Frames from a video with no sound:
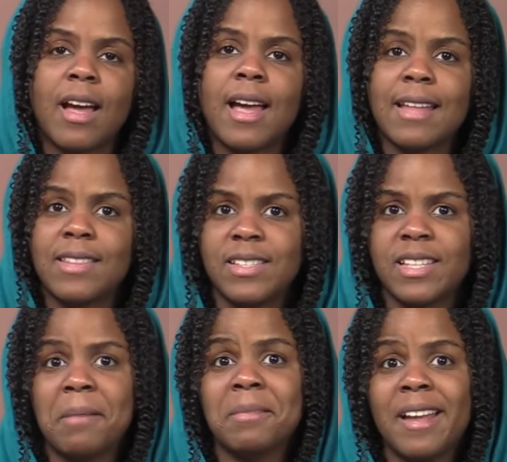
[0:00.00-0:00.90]
at the
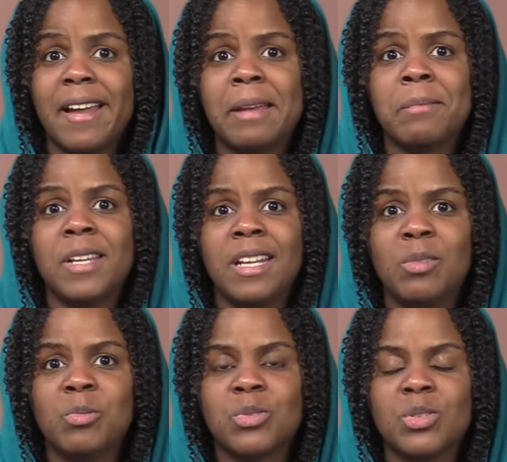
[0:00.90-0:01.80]
same time,
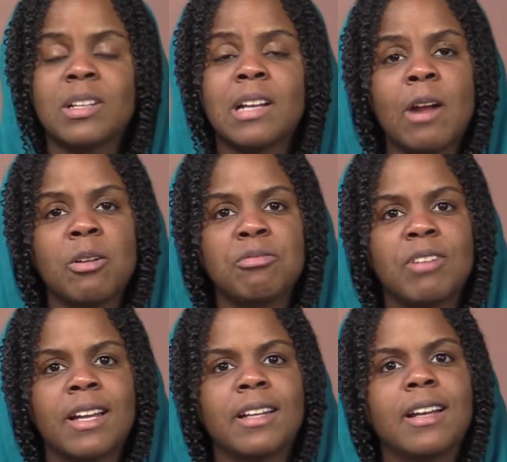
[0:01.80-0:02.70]
it was
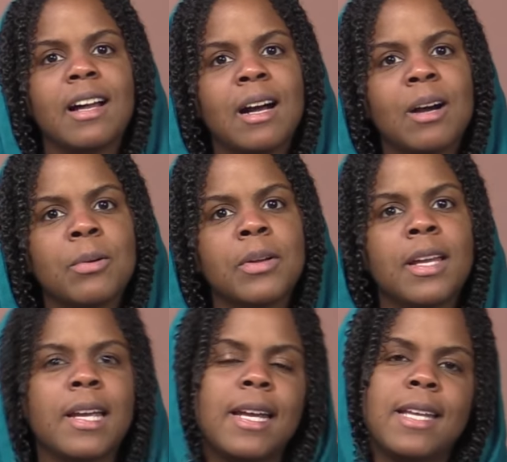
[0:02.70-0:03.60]
clarifying how
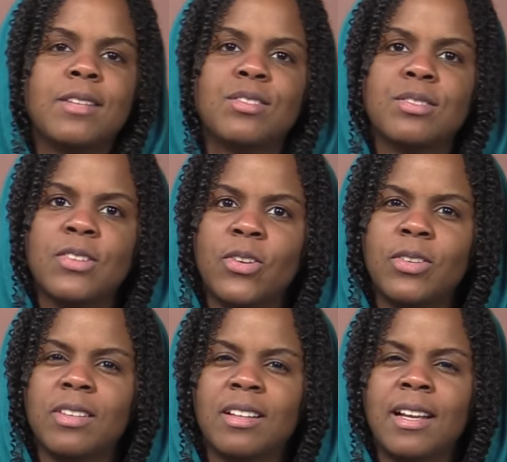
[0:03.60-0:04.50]
it is
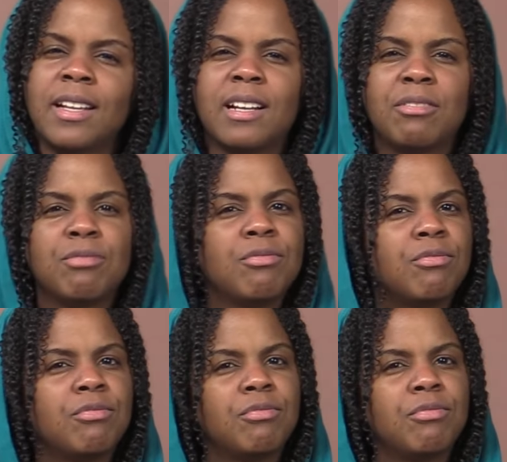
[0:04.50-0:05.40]
not like a
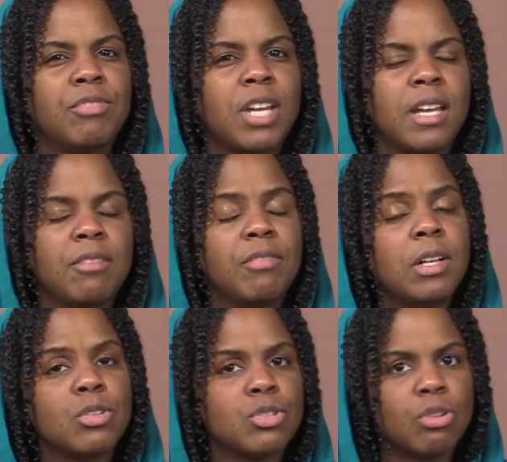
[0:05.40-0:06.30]

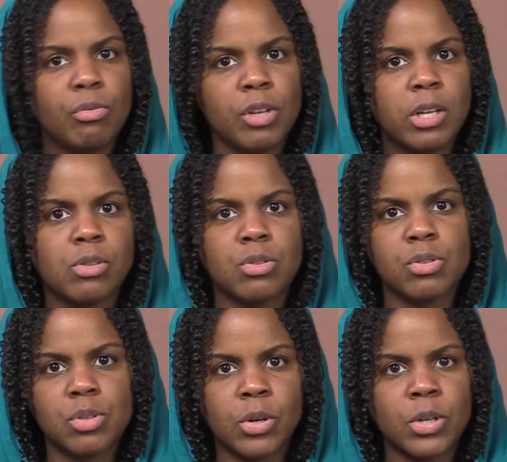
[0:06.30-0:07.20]
philosophical
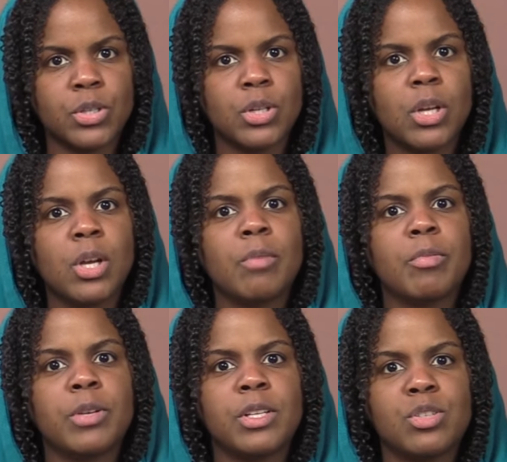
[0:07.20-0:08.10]
search,
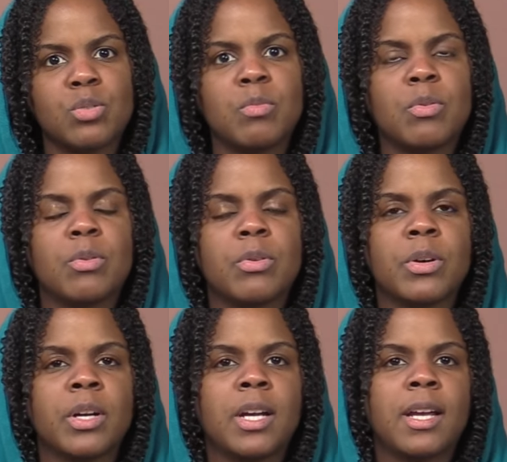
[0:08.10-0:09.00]
but it's
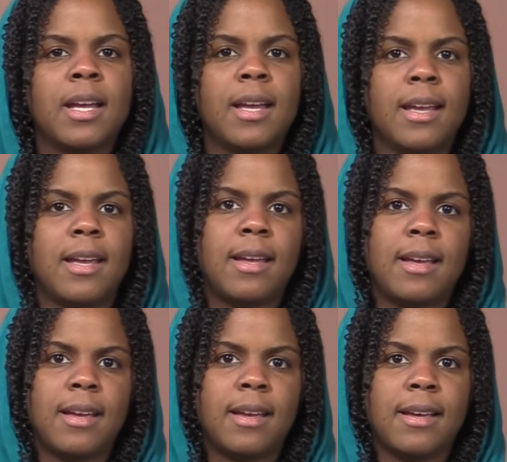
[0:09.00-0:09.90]
more
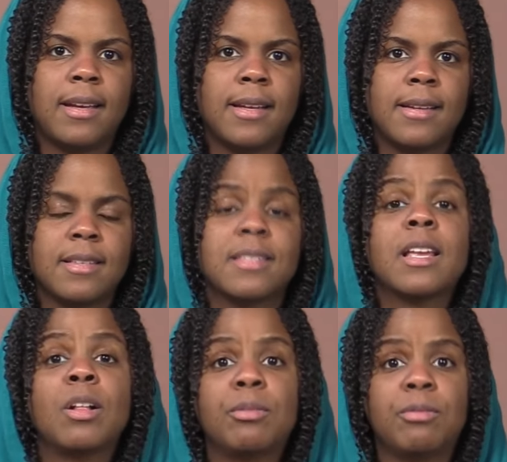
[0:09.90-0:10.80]
a
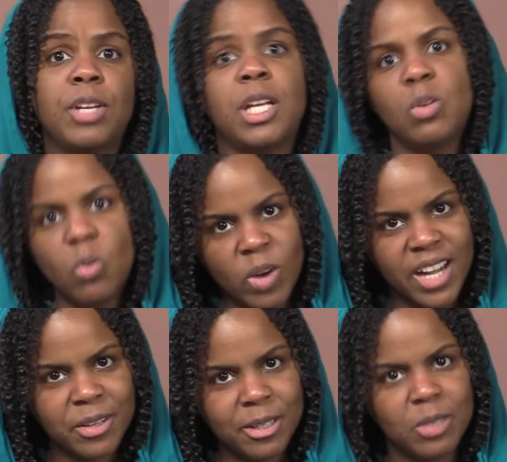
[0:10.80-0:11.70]

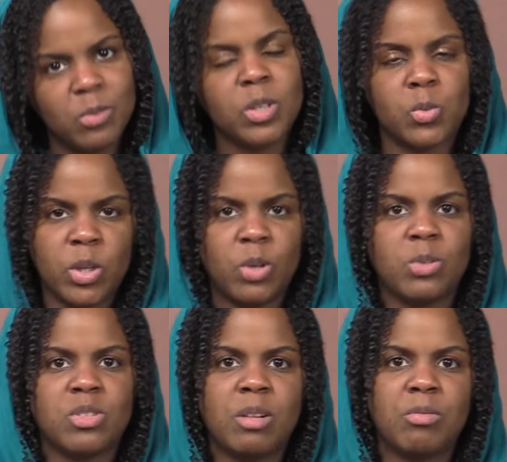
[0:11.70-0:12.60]
self-inquiry, what we
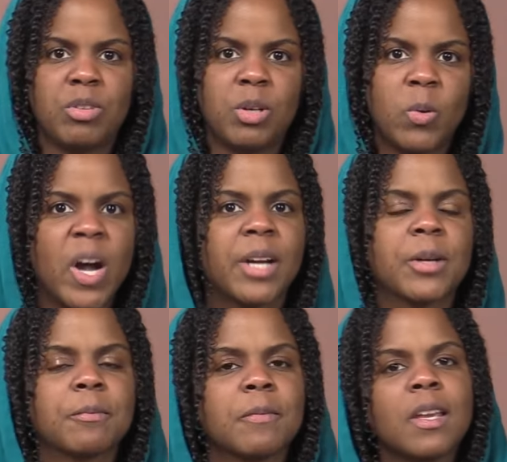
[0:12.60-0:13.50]
call
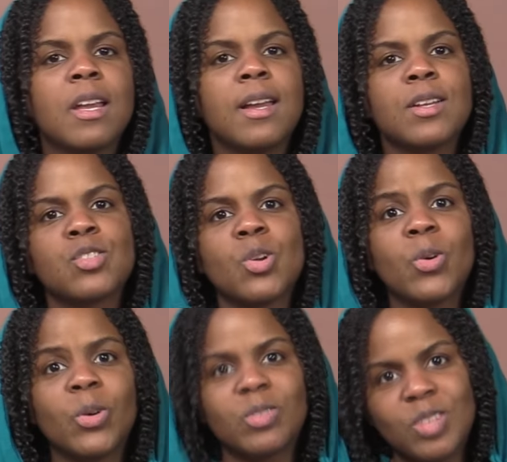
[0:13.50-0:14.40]
self-inquiry. So
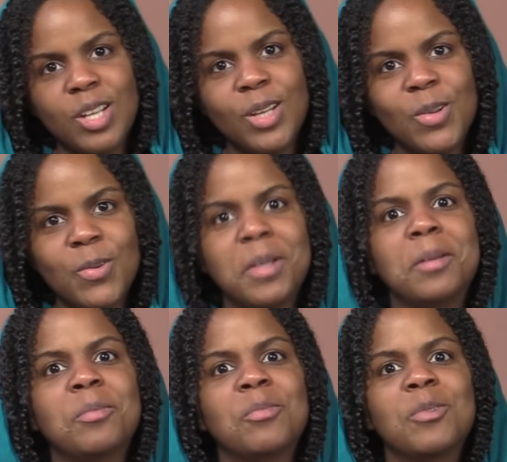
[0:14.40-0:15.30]

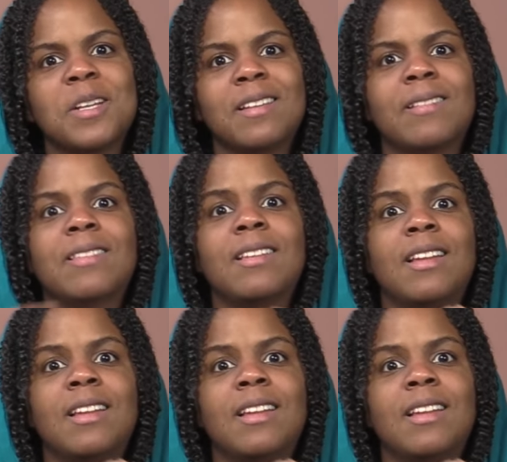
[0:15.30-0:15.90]
continuing with